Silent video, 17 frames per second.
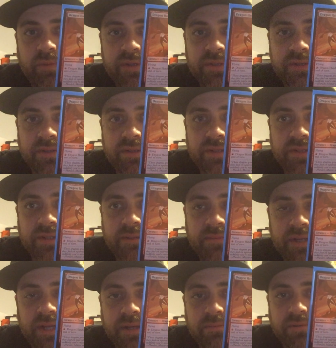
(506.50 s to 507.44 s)
Wizards
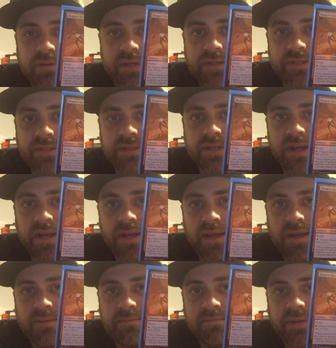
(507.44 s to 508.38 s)
someday prints
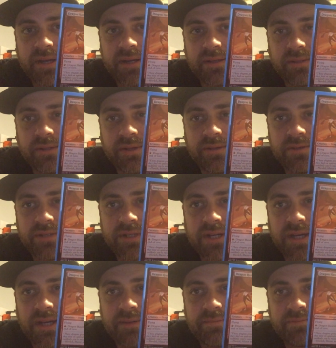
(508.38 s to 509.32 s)
better low
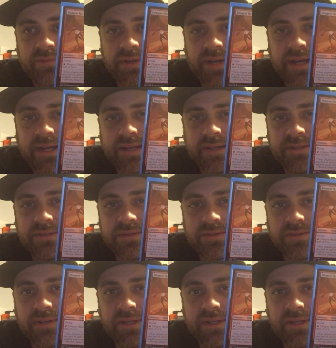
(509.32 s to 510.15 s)
drop dragons,